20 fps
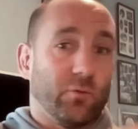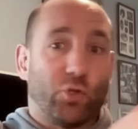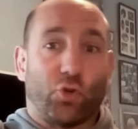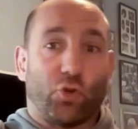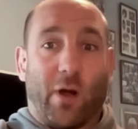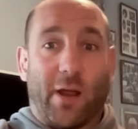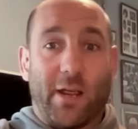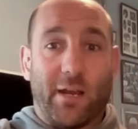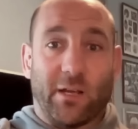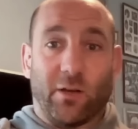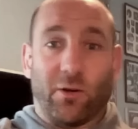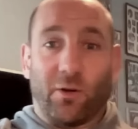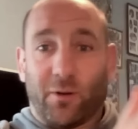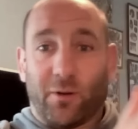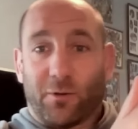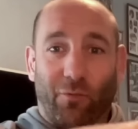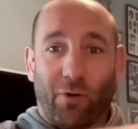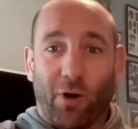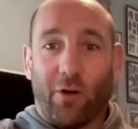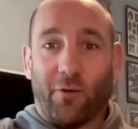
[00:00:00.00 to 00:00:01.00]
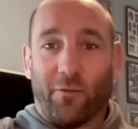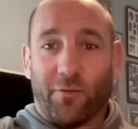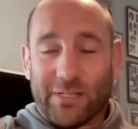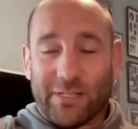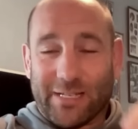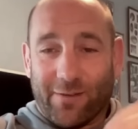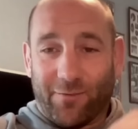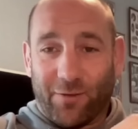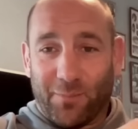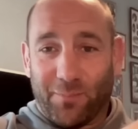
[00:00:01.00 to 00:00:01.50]
Training on the rower for
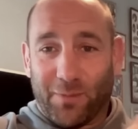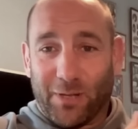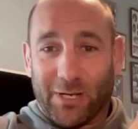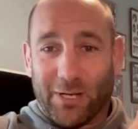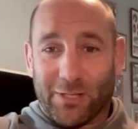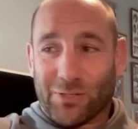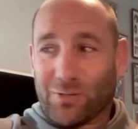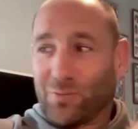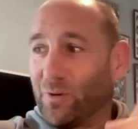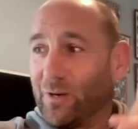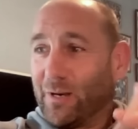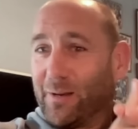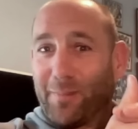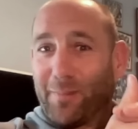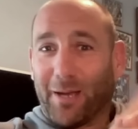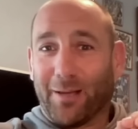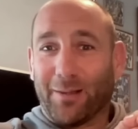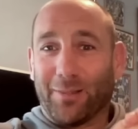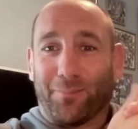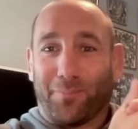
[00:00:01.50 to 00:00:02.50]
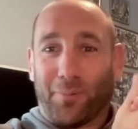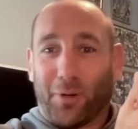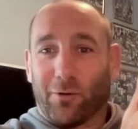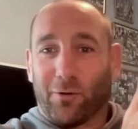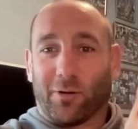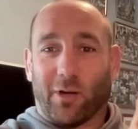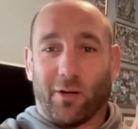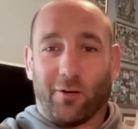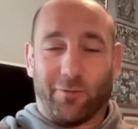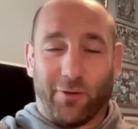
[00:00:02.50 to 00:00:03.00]
70 minutes. Will it make the
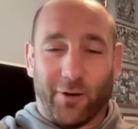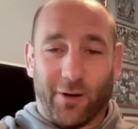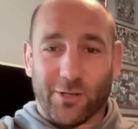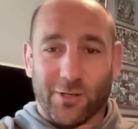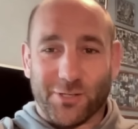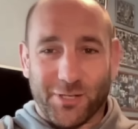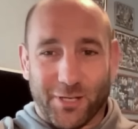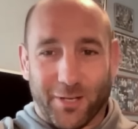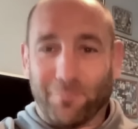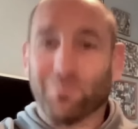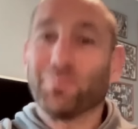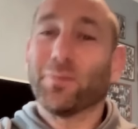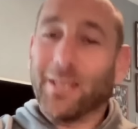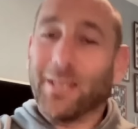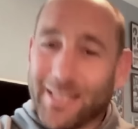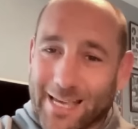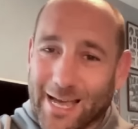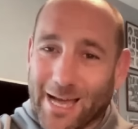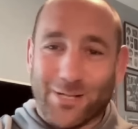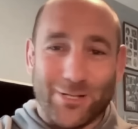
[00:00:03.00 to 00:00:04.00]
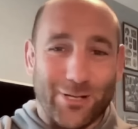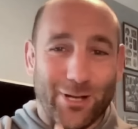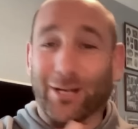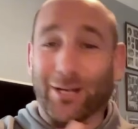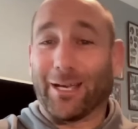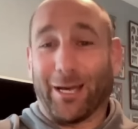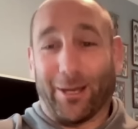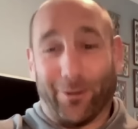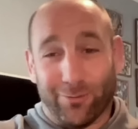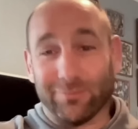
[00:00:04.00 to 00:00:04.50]
boat go faster? Yes.
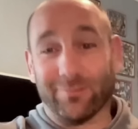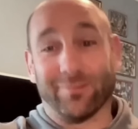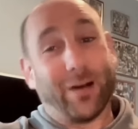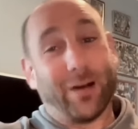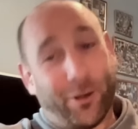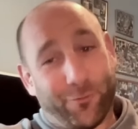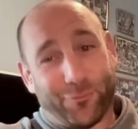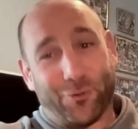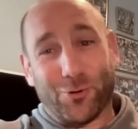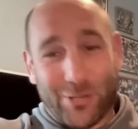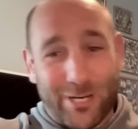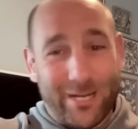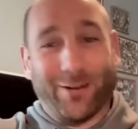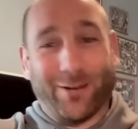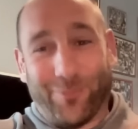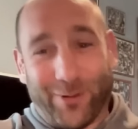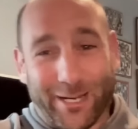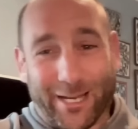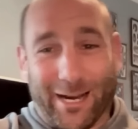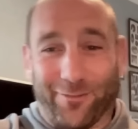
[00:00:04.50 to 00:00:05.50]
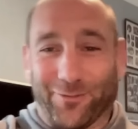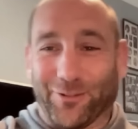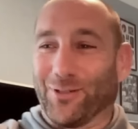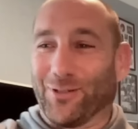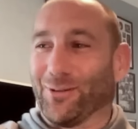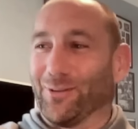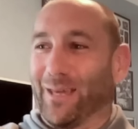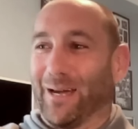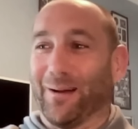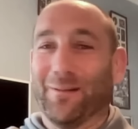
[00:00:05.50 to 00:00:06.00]
Okay. Unfortunately, we're going to have to
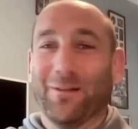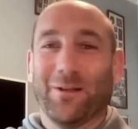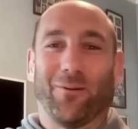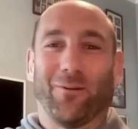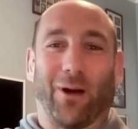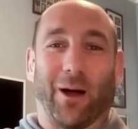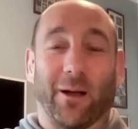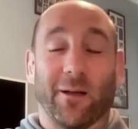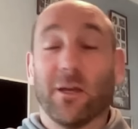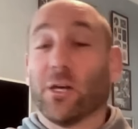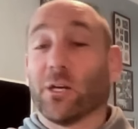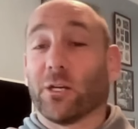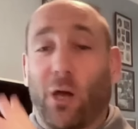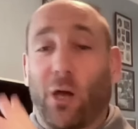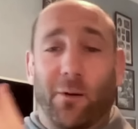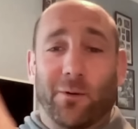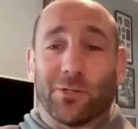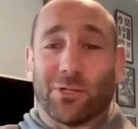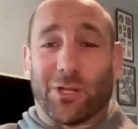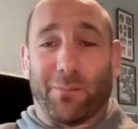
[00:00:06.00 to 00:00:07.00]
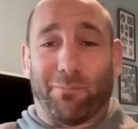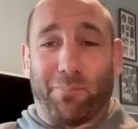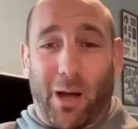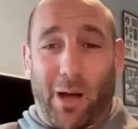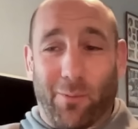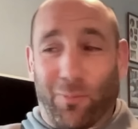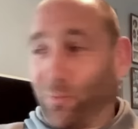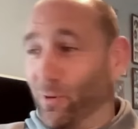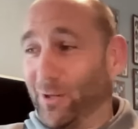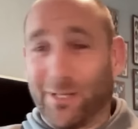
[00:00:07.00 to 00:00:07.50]
do that. Right. Going to the
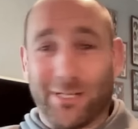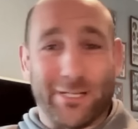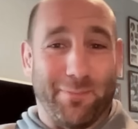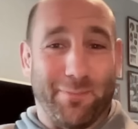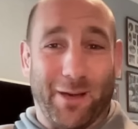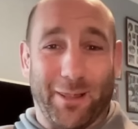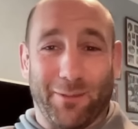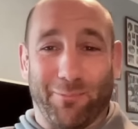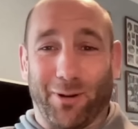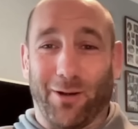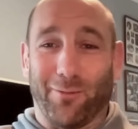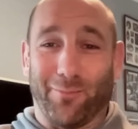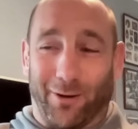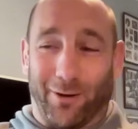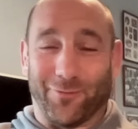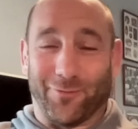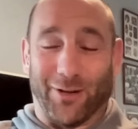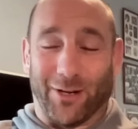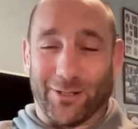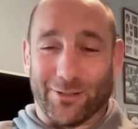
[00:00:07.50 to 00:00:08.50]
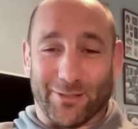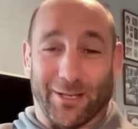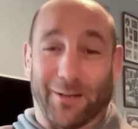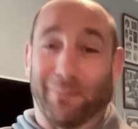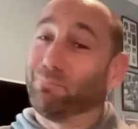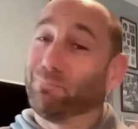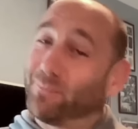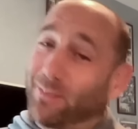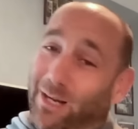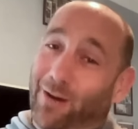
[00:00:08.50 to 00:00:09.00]
pub. Will this make the boat go faster?
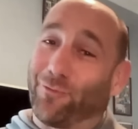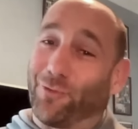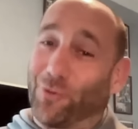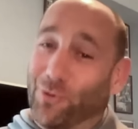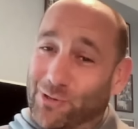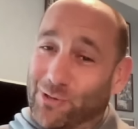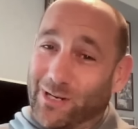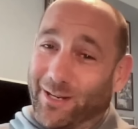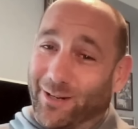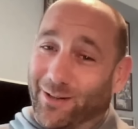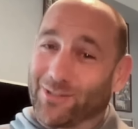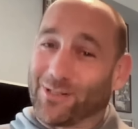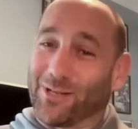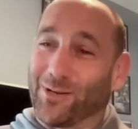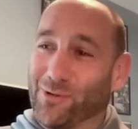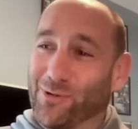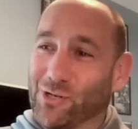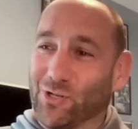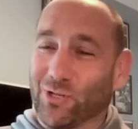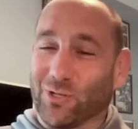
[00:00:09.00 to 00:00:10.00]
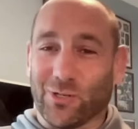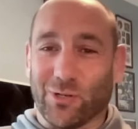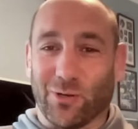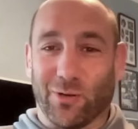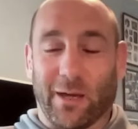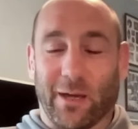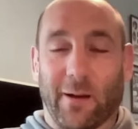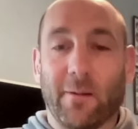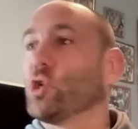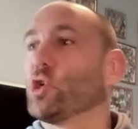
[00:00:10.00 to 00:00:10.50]
Well, unfortunately not. So we shouldn't do
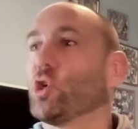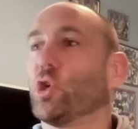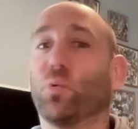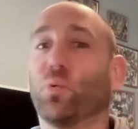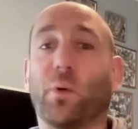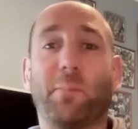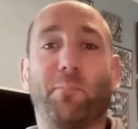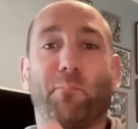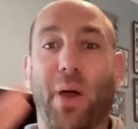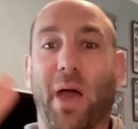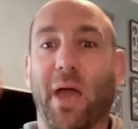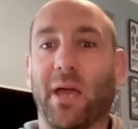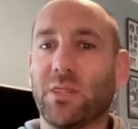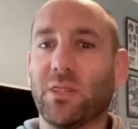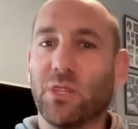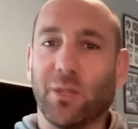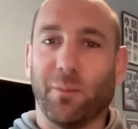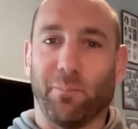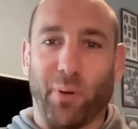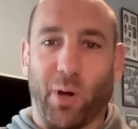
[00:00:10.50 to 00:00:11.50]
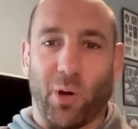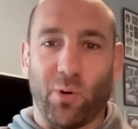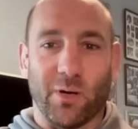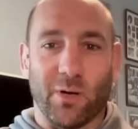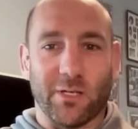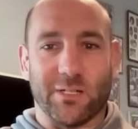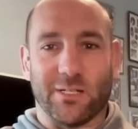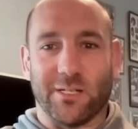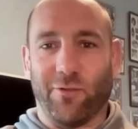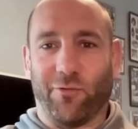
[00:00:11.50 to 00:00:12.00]
that. Should we paint the boat
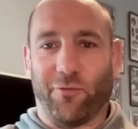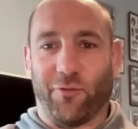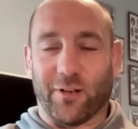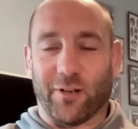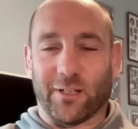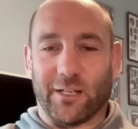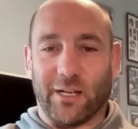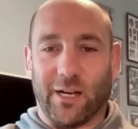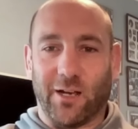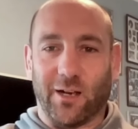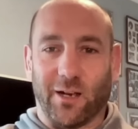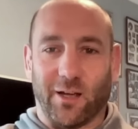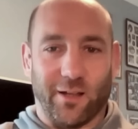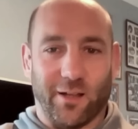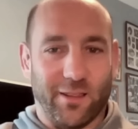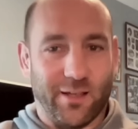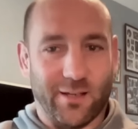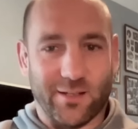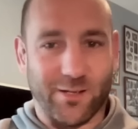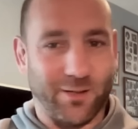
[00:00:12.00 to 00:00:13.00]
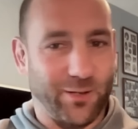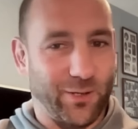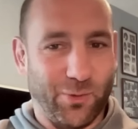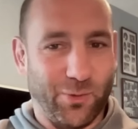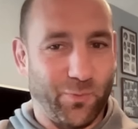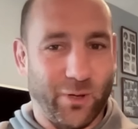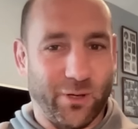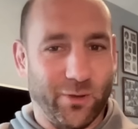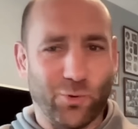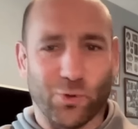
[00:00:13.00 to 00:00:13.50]
a different color? That's a good one.